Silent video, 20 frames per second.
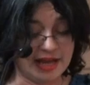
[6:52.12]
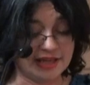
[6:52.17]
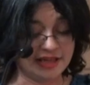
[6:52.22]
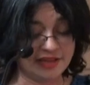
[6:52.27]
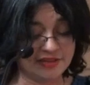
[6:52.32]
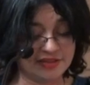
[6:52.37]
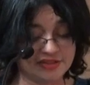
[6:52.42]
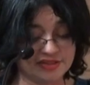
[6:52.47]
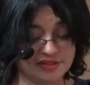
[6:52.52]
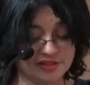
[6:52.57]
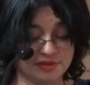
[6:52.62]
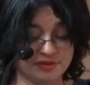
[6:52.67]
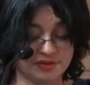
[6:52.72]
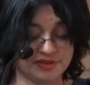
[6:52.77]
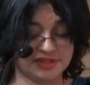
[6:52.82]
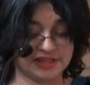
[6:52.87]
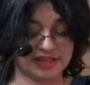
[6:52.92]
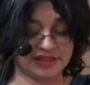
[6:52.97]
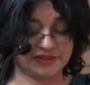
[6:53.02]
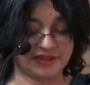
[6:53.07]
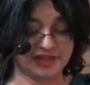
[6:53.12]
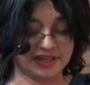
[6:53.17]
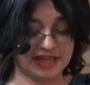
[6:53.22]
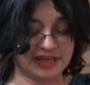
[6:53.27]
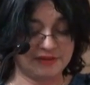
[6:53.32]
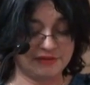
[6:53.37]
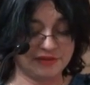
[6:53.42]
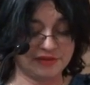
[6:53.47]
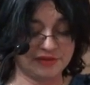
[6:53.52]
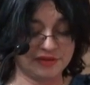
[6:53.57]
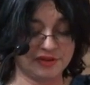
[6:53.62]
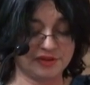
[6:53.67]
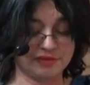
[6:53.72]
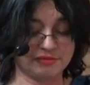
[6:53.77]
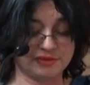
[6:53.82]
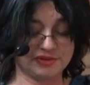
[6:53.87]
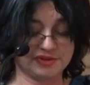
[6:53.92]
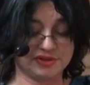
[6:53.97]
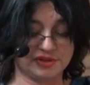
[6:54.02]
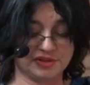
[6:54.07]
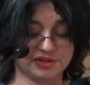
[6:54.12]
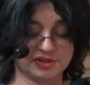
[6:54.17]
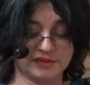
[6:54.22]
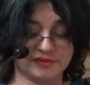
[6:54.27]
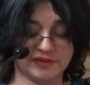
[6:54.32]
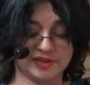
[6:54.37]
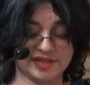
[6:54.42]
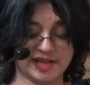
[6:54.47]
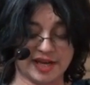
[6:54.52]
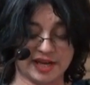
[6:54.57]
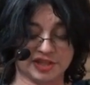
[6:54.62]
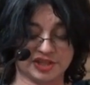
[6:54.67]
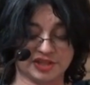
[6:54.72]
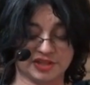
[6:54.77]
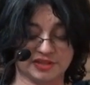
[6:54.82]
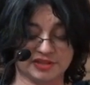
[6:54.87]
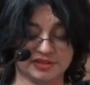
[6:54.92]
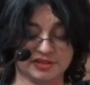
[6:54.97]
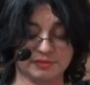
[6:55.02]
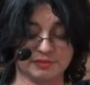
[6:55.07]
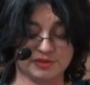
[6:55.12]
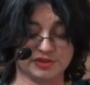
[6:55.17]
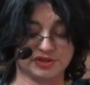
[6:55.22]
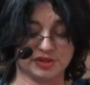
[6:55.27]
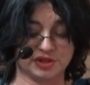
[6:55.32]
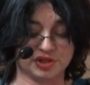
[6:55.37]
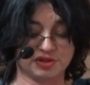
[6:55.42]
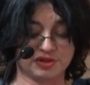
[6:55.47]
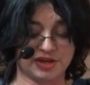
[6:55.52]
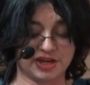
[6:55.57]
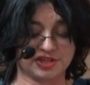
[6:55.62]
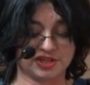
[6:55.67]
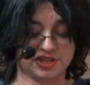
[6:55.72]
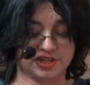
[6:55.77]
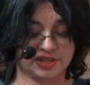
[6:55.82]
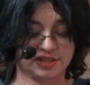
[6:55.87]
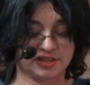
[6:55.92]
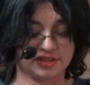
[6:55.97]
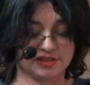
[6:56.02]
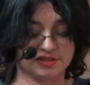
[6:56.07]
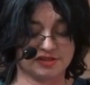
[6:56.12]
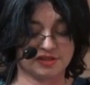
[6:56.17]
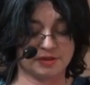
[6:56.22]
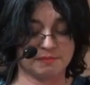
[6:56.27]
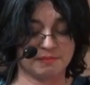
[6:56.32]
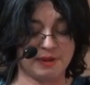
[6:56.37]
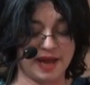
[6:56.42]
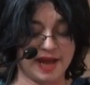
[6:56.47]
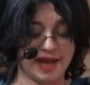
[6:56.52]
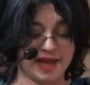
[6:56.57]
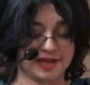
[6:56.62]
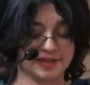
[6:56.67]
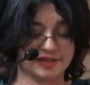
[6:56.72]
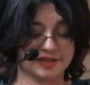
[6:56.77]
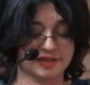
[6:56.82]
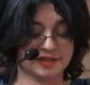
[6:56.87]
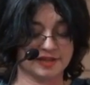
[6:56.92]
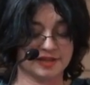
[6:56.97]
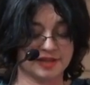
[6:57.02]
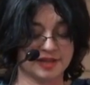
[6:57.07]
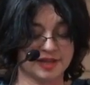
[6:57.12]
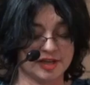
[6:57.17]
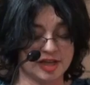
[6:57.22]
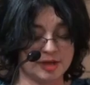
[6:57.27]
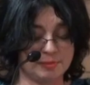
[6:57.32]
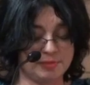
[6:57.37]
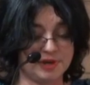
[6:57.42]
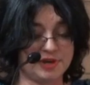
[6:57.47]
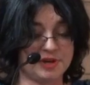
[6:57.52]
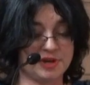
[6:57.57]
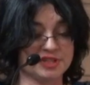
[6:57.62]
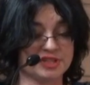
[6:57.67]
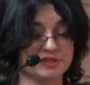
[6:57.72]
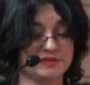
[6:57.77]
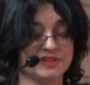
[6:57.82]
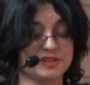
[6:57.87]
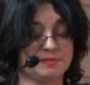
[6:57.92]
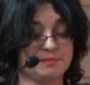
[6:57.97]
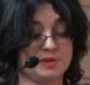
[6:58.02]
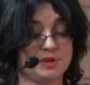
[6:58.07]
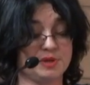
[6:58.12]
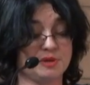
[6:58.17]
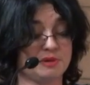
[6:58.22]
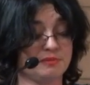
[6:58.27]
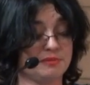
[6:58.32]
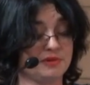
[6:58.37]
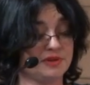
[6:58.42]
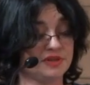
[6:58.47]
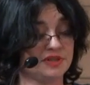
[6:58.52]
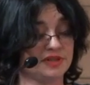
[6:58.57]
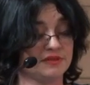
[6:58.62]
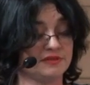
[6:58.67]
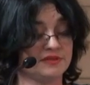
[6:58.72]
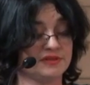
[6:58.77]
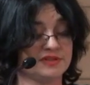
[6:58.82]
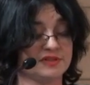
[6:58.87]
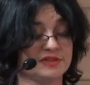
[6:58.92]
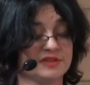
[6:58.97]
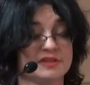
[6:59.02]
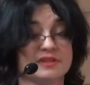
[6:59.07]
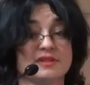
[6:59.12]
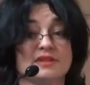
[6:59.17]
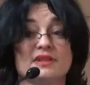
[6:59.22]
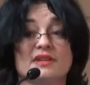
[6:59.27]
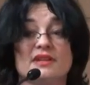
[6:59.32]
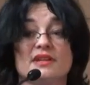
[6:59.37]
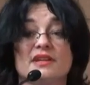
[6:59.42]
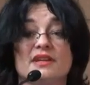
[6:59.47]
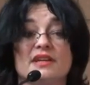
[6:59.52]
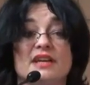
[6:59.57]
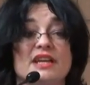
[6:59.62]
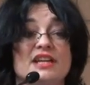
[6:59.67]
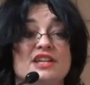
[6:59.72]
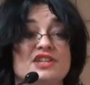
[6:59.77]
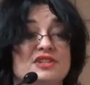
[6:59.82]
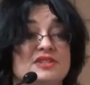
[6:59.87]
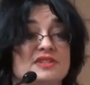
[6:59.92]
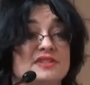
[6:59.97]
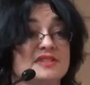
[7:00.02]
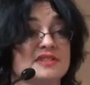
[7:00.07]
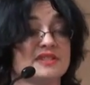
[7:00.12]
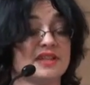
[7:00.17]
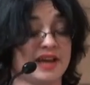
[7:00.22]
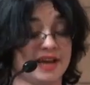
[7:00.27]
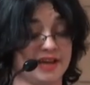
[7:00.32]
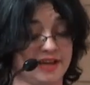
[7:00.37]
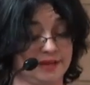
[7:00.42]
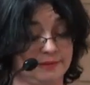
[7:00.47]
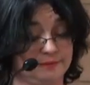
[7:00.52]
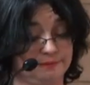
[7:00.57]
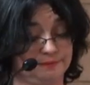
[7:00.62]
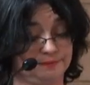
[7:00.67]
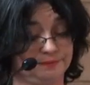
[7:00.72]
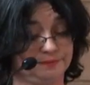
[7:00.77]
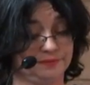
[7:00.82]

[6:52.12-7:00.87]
And others still said that even though the results of his actions were so tragic, so bad, because of his pure motives, he should stay.